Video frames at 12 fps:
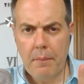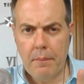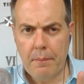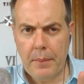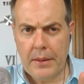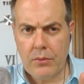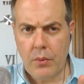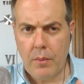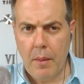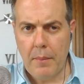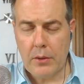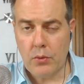Please
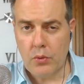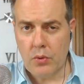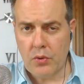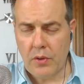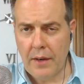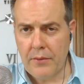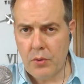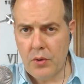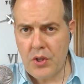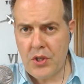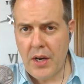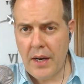remember to subscribe to the
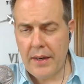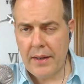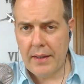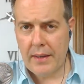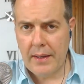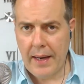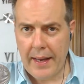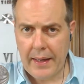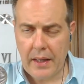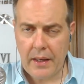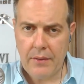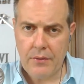channel, like
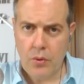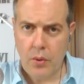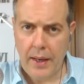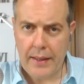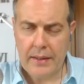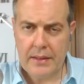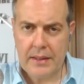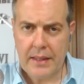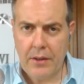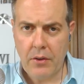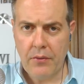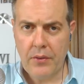if you like this
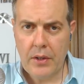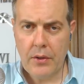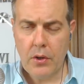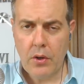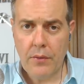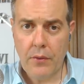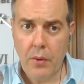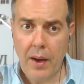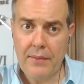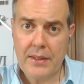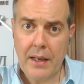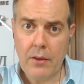kind of video. If you have
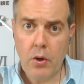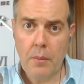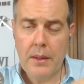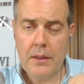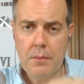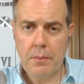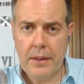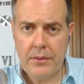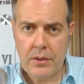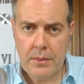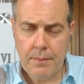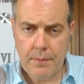some comment,
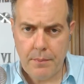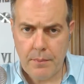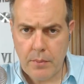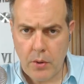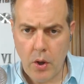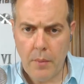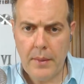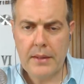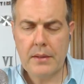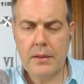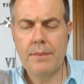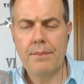please
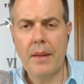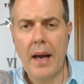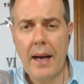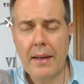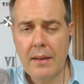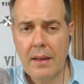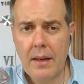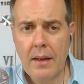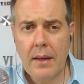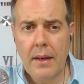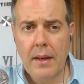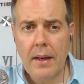comment. And
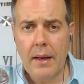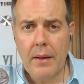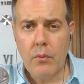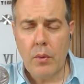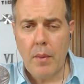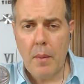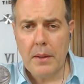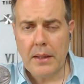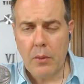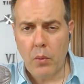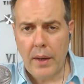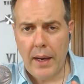remember that
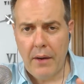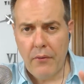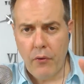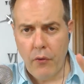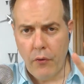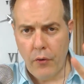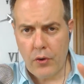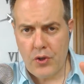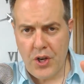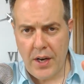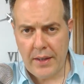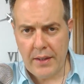we have 4
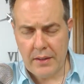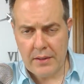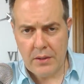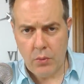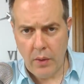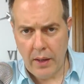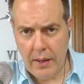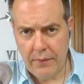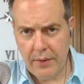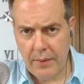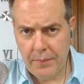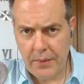channels. We have
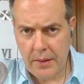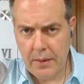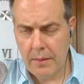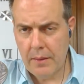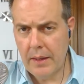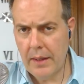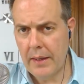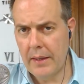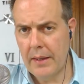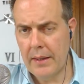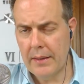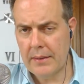
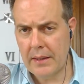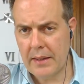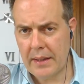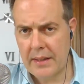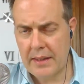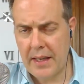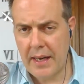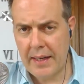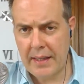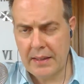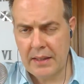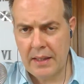Estrategias
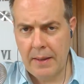Diarias,